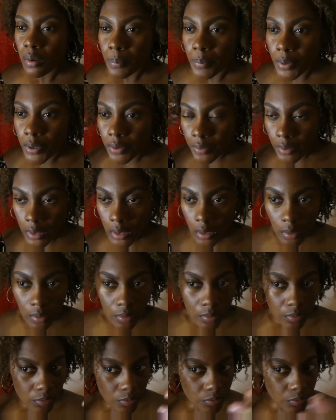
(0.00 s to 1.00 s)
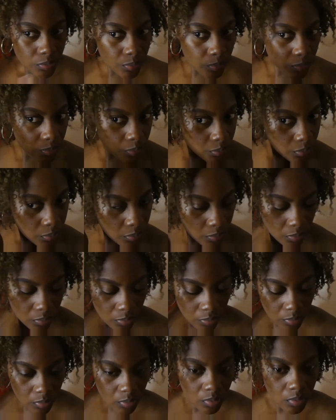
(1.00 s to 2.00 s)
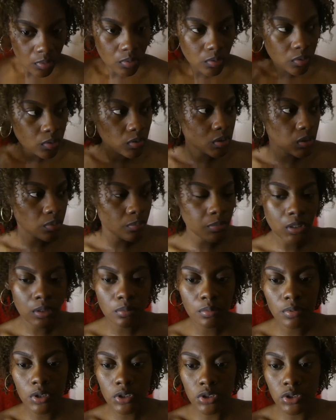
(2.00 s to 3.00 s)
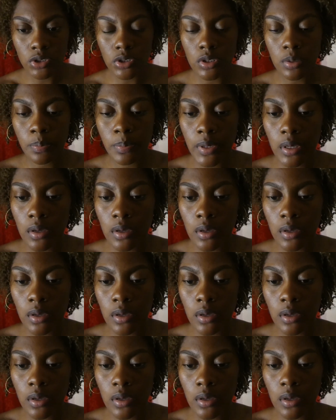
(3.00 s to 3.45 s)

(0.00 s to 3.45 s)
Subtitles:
But right, so I'm gonna rush to